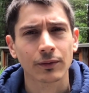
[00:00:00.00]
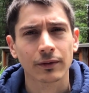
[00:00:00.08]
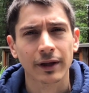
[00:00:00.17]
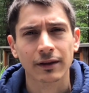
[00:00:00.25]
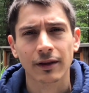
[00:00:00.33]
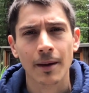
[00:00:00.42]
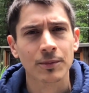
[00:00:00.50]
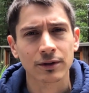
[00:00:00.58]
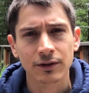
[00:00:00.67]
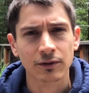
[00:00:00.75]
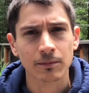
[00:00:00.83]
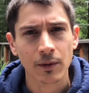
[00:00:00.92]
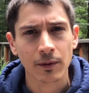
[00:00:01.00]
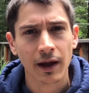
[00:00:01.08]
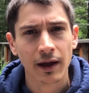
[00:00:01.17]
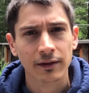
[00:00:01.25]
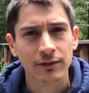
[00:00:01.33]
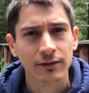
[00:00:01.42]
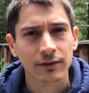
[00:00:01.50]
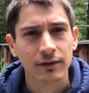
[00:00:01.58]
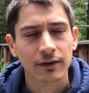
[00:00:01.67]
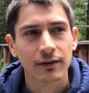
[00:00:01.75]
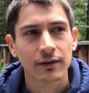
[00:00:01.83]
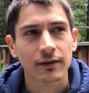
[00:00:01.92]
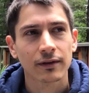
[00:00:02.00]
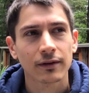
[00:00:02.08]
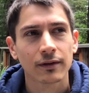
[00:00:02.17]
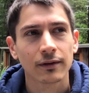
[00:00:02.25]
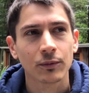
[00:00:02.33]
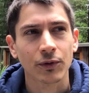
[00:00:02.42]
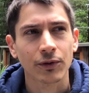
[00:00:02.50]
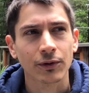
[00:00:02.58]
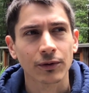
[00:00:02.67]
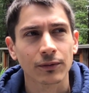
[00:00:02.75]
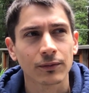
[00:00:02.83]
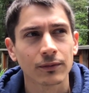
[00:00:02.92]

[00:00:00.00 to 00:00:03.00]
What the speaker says: like Leibniz's monads, where